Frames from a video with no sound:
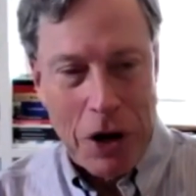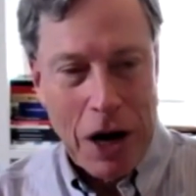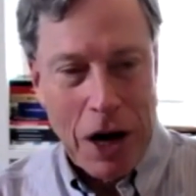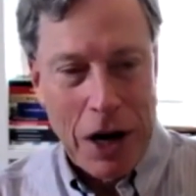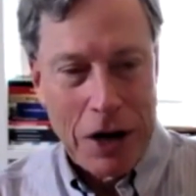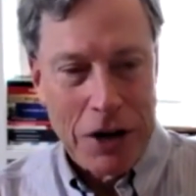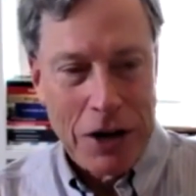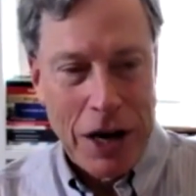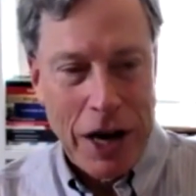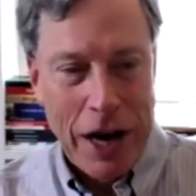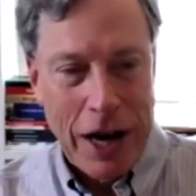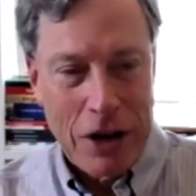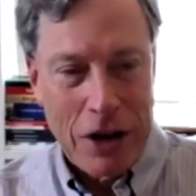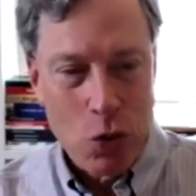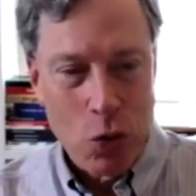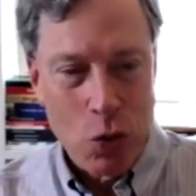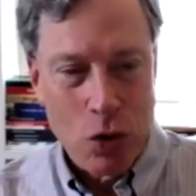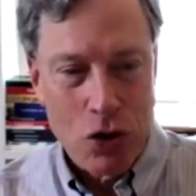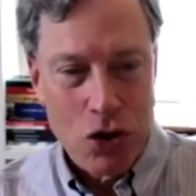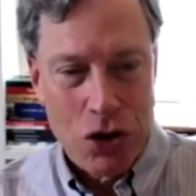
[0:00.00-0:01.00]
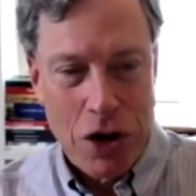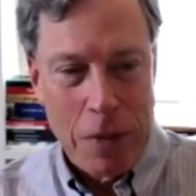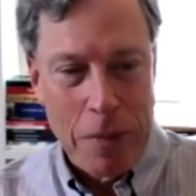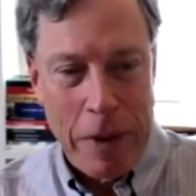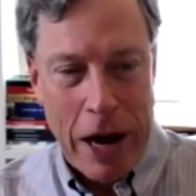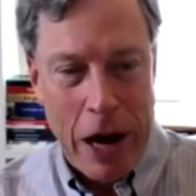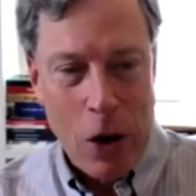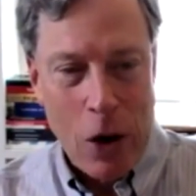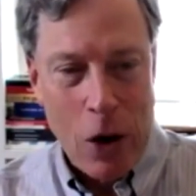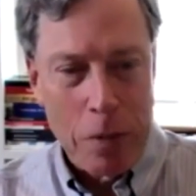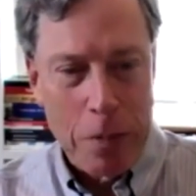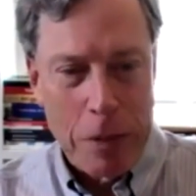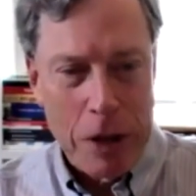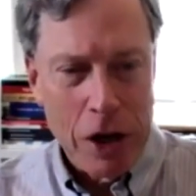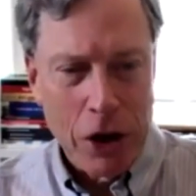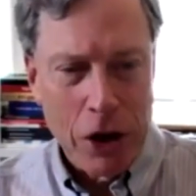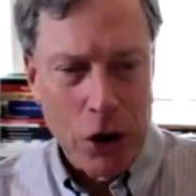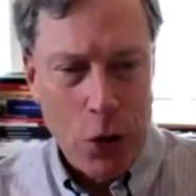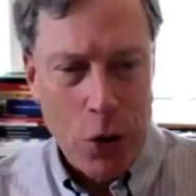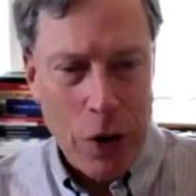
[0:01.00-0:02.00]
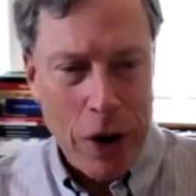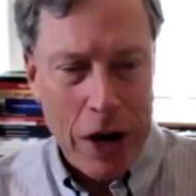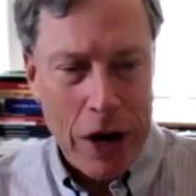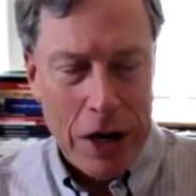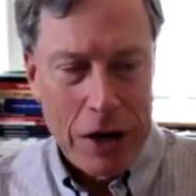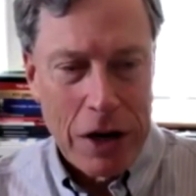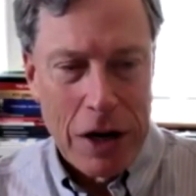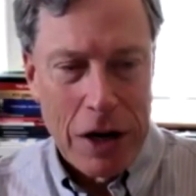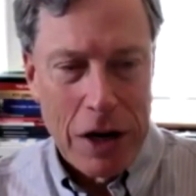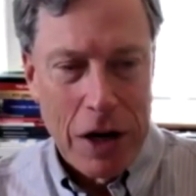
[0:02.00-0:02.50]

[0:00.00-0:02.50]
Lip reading: contacts will somehow ameliorate